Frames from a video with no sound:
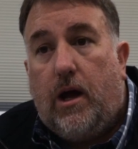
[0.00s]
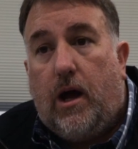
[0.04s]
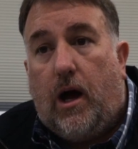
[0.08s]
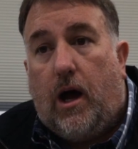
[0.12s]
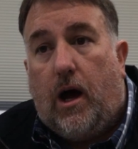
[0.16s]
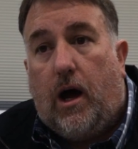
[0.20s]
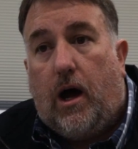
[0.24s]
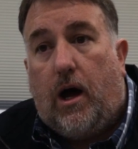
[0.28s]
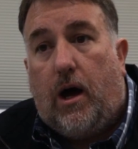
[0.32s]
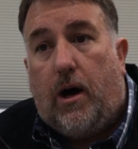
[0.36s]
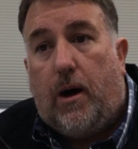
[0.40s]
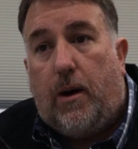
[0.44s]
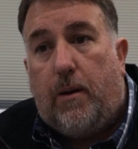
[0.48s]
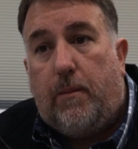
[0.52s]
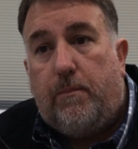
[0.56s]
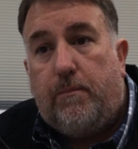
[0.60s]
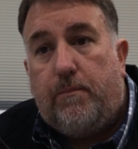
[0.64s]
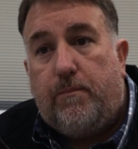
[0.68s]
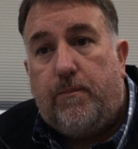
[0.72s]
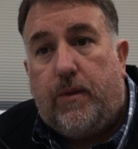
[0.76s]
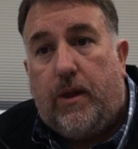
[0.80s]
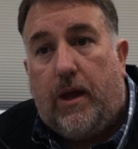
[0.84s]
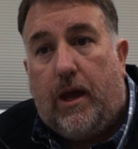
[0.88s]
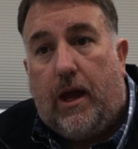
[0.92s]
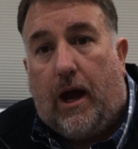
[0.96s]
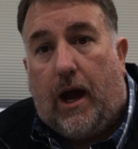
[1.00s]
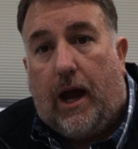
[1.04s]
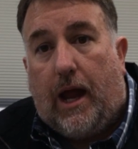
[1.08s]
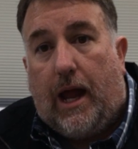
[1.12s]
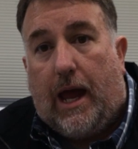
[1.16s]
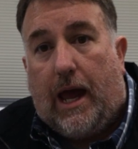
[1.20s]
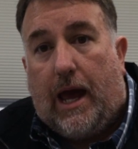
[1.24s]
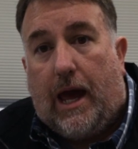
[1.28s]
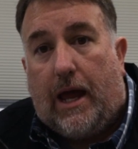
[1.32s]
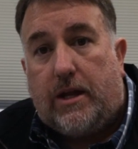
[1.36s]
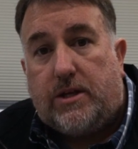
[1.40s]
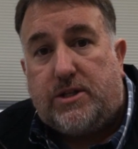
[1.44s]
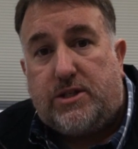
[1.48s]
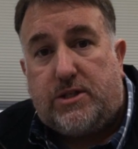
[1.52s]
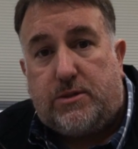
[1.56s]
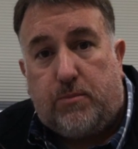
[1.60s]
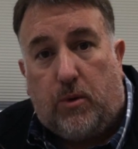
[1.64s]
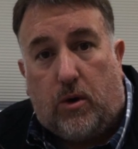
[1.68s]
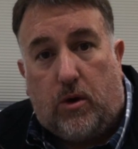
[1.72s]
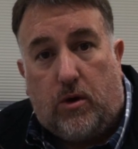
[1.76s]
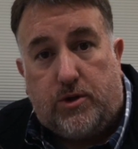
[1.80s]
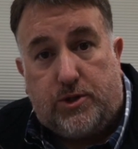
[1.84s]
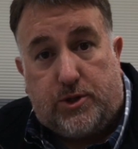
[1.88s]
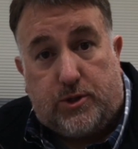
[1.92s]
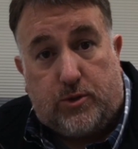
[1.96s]
I had a
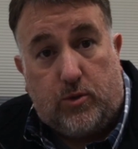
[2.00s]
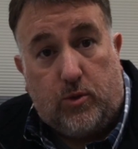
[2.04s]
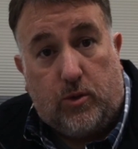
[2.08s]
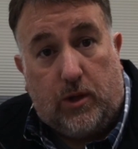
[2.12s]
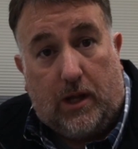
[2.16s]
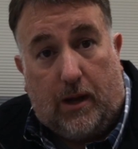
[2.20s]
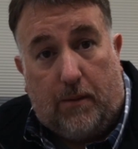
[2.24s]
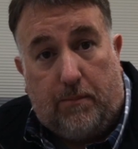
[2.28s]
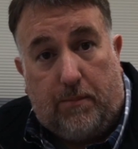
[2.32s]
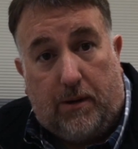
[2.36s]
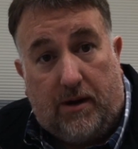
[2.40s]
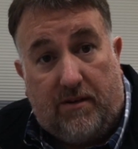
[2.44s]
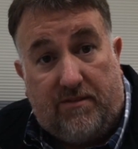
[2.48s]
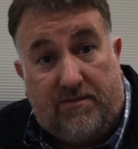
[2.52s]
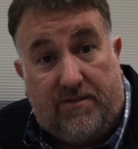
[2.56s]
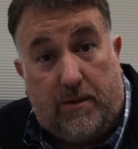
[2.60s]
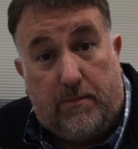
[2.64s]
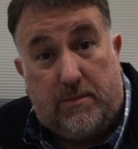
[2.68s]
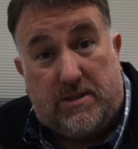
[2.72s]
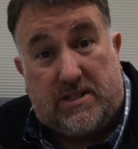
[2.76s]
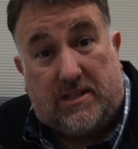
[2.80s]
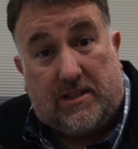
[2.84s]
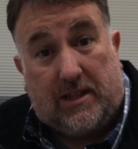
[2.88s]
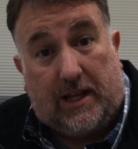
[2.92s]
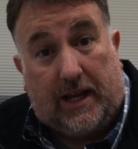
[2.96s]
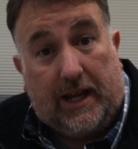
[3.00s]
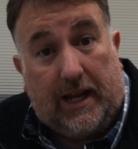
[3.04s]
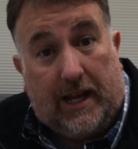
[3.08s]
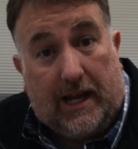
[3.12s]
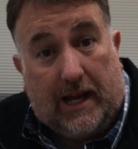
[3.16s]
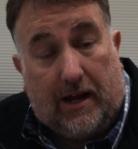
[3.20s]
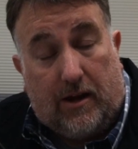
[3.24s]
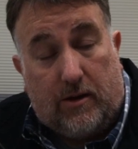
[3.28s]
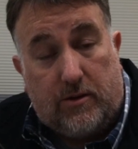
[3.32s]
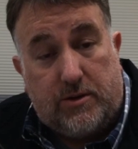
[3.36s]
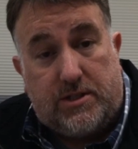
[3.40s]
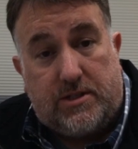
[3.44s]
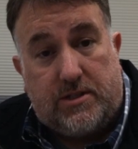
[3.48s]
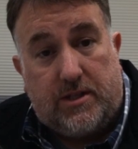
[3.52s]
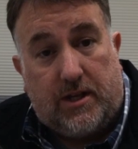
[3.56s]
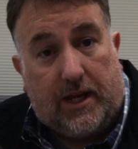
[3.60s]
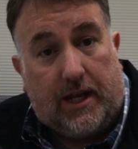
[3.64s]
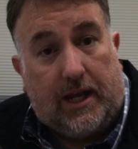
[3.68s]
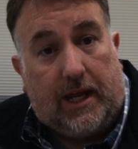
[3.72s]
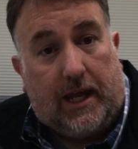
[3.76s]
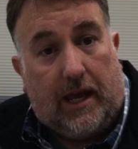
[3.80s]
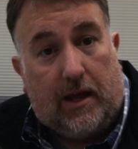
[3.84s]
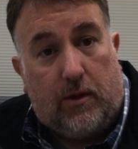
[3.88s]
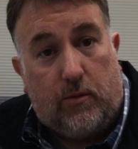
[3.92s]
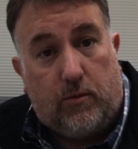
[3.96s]
small school out by a famous lighthouse that
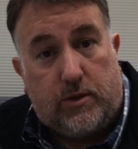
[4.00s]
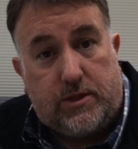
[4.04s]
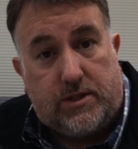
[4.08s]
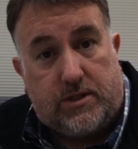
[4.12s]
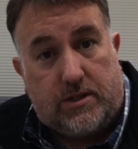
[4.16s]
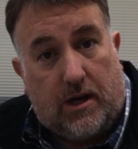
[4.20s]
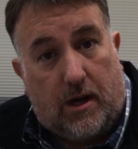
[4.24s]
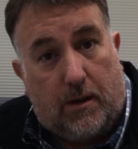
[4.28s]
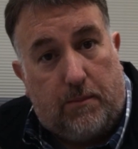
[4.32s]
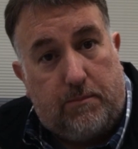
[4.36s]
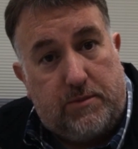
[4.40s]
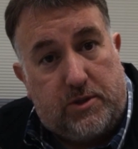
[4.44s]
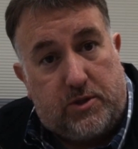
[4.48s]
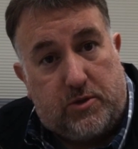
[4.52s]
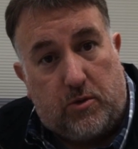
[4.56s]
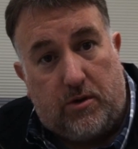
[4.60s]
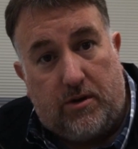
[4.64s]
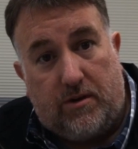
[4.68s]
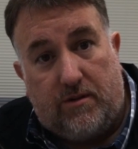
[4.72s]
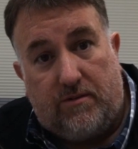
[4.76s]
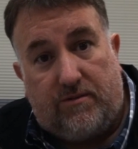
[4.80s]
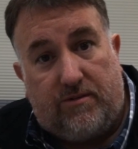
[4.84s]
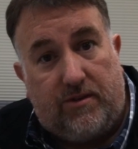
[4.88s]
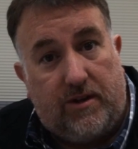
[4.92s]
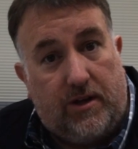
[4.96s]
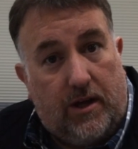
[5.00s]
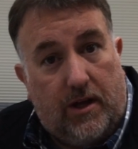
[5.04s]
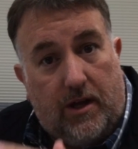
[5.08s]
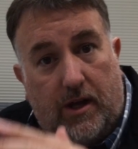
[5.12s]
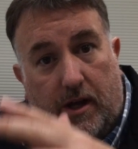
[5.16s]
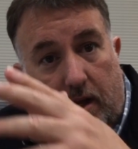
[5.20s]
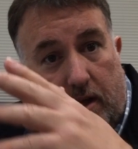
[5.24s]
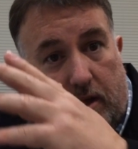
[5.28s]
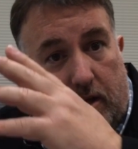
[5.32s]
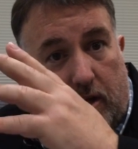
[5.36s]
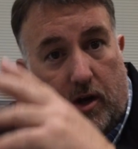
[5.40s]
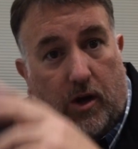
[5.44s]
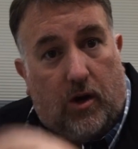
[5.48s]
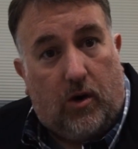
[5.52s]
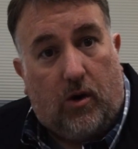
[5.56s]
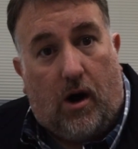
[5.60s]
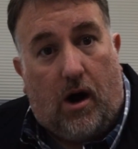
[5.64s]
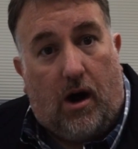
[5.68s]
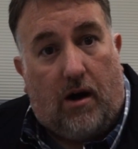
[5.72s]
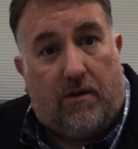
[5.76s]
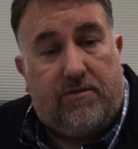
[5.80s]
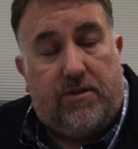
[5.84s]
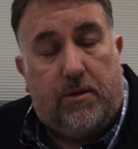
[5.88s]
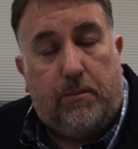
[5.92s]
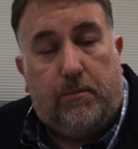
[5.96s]
again was up sort of,
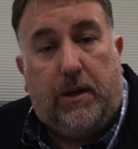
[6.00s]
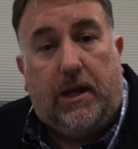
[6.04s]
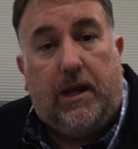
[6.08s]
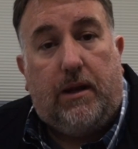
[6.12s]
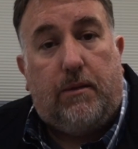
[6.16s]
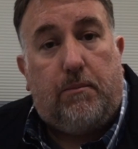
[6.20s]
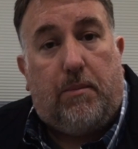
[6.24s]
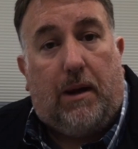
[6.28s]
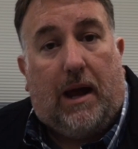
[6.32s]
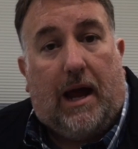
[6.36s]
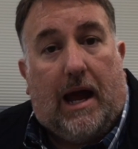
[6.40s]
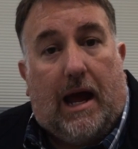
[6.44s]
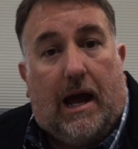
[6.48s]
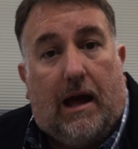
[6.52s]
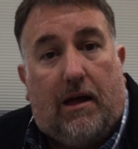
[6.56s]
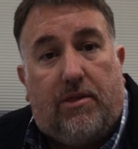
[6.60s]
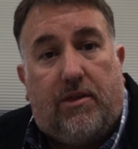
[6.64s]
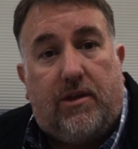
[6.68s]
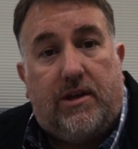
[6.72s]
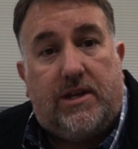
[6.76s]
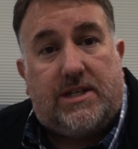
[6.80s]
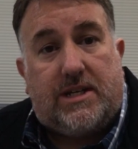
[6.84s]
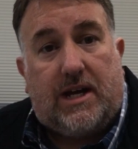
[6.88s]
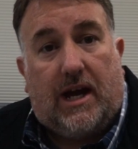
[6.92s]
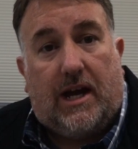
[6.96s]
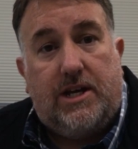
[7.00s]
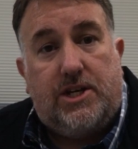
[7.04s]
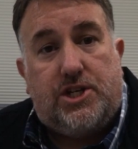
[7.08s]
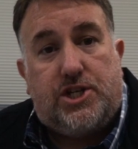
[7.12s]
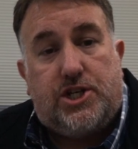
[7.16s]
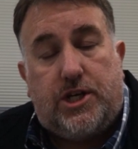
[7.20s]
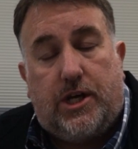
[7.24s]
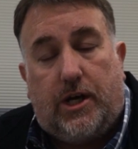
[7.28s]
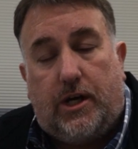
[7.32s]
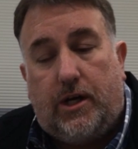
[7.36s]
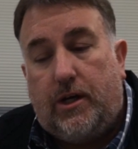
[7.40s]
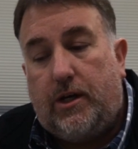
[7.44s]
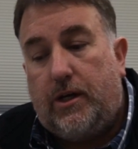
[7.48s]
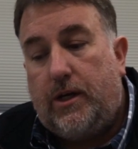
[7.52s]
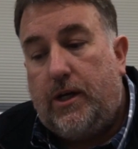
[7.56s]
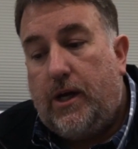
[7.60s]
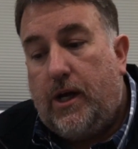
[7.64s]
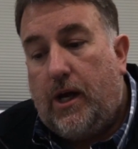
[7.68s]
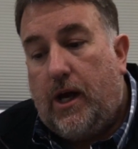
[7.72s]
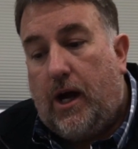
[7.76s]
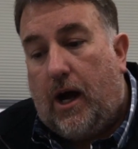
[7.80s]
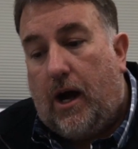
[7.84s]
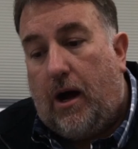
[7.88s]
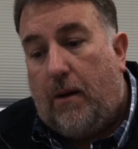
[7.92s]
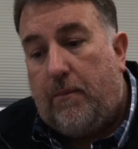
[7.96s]
off the beaten path in Taisha,
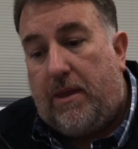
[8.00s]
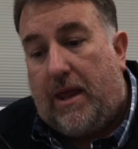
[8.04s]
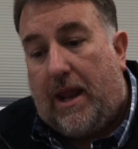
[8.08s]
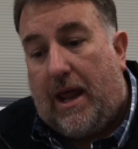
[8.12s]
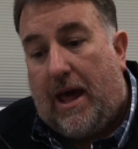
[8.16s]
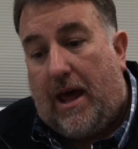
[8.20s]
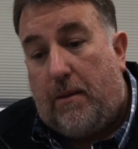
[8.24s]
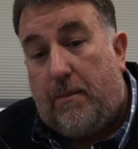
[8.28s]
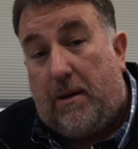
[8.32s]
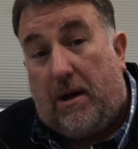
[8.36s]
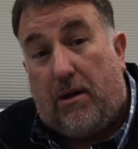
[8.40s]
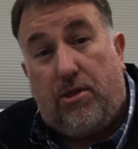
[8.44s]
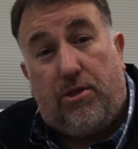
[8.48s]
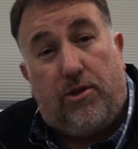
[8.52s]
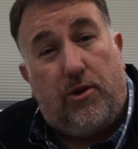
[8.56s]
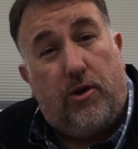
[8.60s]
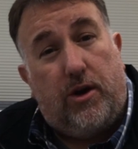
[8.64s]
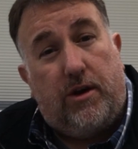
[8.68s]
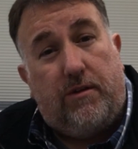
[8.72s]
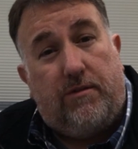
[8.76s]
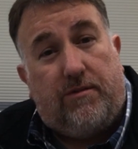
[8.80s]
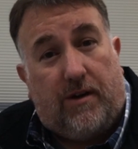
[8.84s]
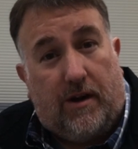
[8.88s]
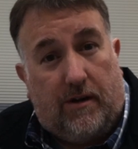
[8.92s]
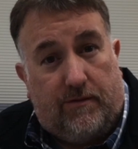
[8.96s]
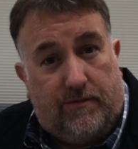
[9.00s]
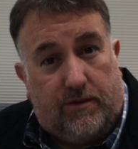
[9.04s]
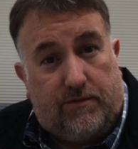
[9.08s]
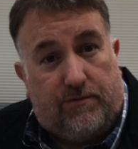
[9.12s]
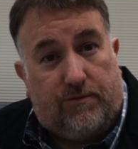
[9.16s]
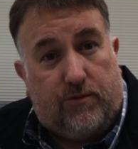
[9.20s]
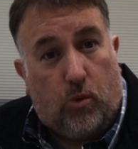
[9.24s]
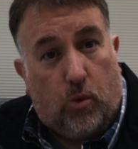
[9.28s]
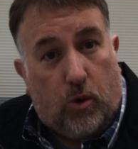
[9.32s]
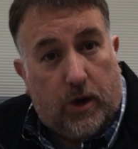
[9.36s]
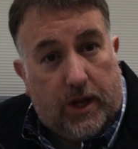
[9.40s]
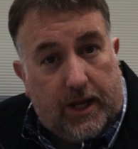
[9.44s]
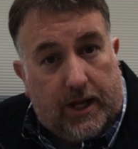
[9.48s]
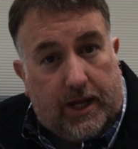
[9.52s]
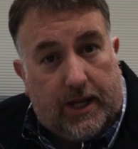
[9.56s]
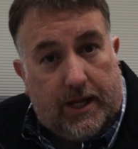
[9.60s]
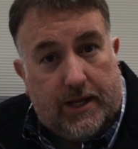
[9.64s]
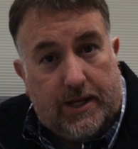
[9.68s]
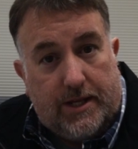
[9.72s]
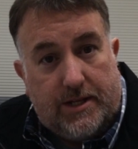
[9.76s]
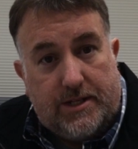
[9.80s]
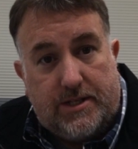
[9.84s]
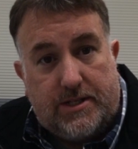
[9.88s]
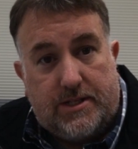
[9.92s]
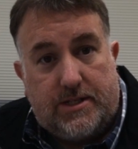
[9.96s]
that had about 35 to 40
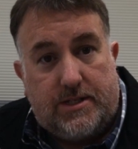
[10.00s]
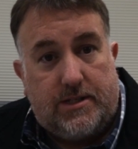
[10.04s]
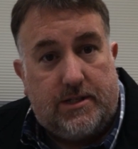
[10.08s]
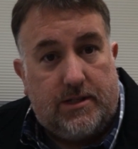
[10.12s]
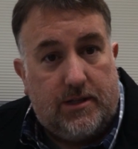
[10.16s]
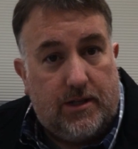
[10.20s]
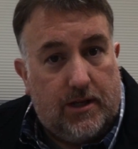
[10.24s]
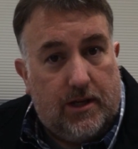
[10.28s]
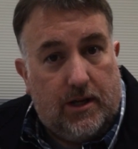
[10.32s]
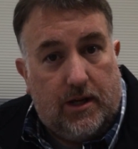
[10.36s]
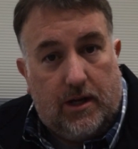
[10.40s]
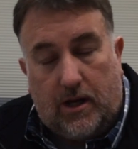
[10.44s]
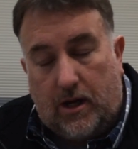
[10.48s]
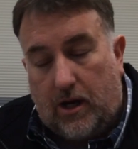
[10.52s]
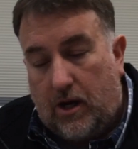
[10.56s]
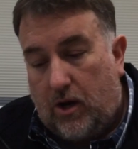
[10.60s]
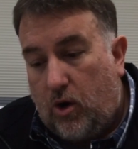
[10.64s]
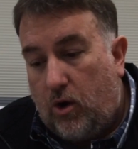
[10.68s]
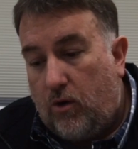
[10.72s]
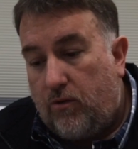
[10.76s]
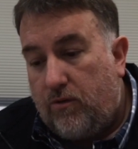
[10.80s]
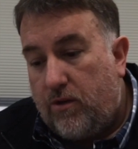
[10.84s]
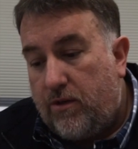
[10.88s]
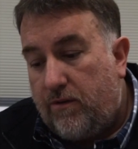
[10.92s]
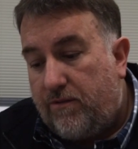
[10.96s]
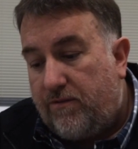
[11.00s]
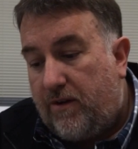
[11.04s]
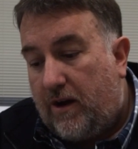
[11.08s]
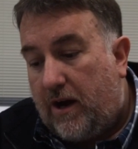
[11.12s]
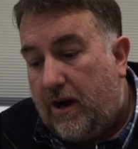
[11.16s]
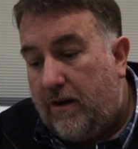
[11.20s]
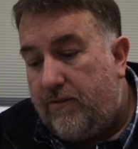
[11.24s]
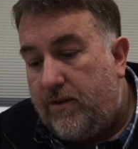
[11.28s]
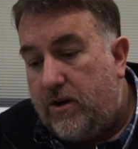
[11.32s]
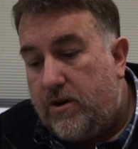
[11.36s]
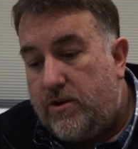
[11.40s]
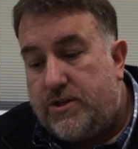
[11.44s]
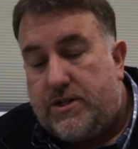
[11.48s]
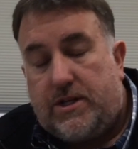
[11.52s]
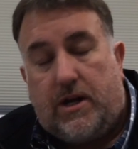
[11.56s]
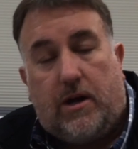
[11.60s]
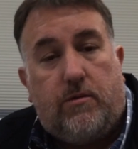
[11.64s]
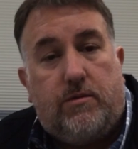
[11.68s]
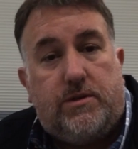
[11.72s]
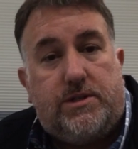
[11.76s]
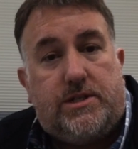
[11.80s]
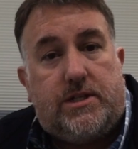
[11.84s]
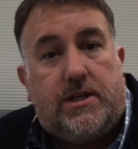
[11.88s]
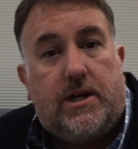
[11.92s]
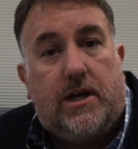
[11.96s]
kids over the 5 years I
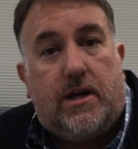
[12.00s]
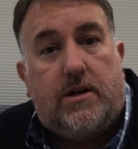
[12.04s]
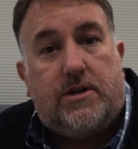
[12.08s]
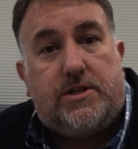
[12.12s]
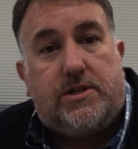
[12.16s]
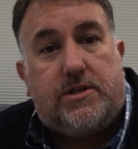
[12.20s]
was there.